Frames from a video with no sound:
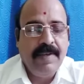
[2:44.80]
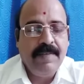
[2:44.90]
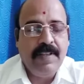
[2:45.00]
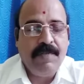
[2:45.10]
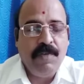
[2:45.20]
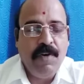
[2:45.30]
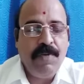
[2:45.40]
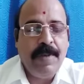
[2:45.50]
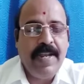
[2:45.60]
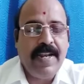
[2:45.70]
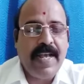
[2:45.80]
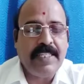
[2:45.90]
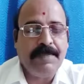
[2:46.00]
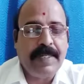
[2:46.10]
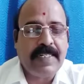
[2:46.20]
with the 4 main
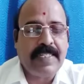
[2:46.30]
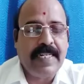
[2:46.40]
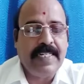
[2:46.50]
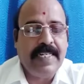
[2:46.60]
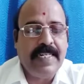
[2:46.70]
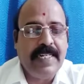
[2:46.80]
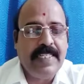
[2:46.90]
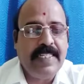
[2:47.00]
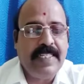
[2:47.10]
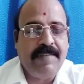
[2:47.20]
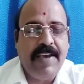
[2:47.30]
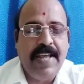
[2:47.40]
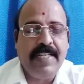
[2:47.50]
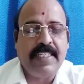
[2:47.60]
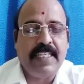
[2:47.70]
aspects at teaching the
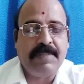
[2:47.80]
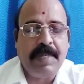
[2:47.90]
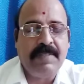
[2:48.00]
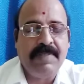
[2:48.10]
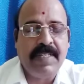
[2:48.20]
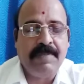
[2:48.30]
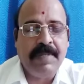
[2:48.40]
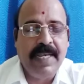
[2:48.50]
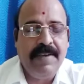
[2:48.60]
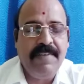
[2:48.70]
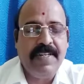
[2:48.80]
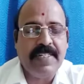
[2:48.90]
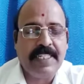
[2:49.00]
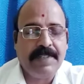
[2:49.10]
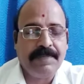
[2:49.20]
various specific
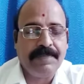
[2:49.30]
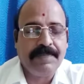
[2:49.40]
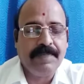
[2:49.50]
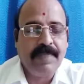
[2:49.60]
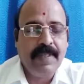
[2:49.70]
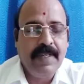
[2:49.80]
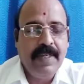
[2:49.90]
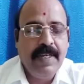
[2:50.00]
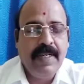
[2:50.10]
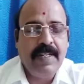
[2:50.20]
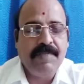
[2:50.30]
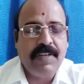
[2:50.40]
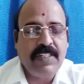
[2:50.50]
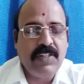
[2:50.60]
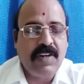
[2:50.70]
behaviors. In the
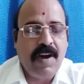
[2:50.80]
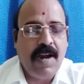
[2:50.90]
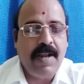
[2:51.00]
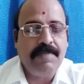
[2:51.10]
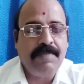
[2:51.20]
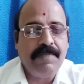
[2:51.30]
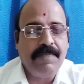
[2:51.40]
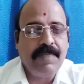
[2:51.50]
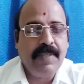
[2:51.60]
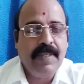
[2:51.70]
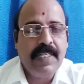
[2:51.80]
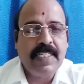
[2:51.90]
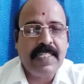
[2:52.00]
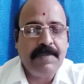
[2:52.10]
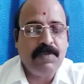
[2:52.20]
first column,
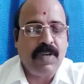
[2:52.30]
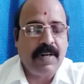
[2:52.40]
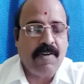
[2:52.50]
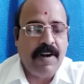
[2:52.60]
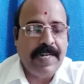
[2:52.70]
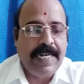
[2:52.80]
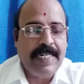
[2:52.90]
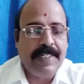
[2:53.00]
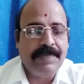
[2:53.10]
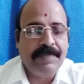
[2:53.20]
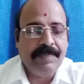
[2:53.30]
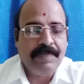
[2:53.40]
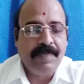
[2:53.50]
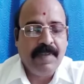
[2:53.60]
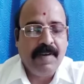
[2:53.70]
steps or content
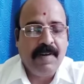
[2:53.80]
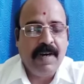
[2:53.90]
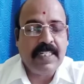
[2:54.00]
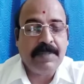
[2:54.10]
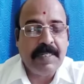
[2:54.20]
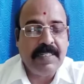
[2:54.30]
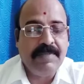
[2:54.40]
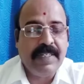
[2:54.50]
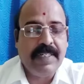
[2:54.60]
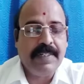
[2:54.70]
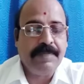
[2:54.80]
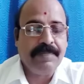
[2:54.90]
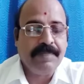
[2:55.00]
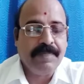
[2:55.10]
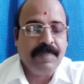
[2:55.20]
are specified.
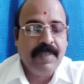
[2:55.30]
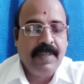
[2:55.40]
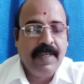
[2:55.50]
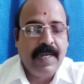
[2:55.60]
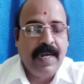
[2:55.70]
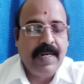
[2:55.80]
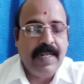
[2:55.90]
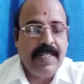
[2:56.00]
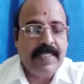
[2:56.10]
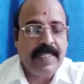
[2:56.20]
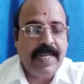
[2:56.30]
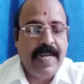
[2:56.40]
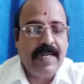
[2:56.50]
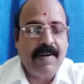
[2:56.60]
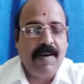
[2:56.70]
Under the
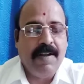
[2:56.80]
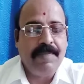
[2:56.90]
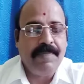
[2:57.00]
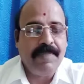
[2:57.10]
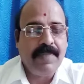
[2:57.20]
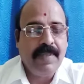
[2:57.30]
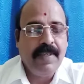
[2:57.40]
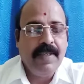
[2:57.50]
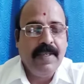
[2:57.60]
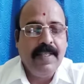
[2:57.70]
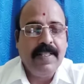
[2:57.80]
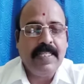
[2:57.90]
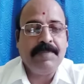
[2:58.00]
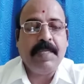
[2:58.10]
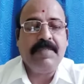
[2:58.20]
second column, the
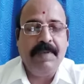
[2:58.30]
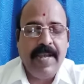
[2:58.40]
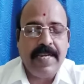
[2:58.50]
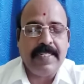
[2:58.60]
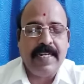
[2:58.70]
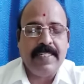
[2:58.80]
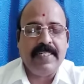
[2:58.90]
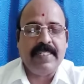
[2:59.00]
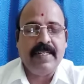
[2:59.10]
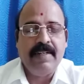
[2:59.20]
specifications